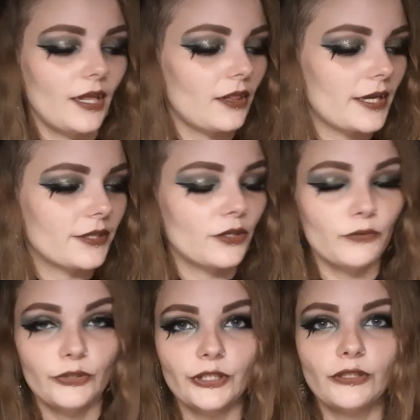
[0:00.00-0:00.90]
Like, there
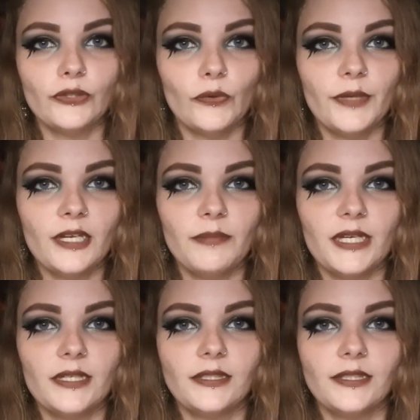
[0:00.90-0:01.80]
were just so many
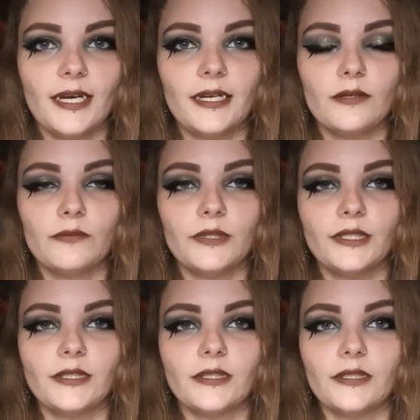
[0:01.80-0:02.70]
beads that it
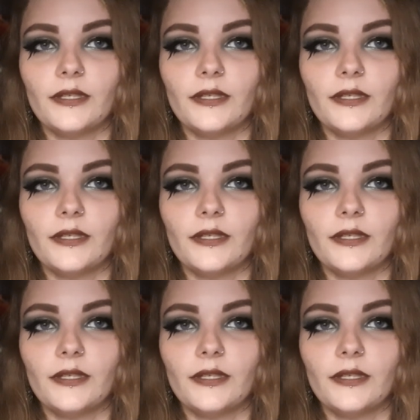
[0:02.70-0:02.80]
was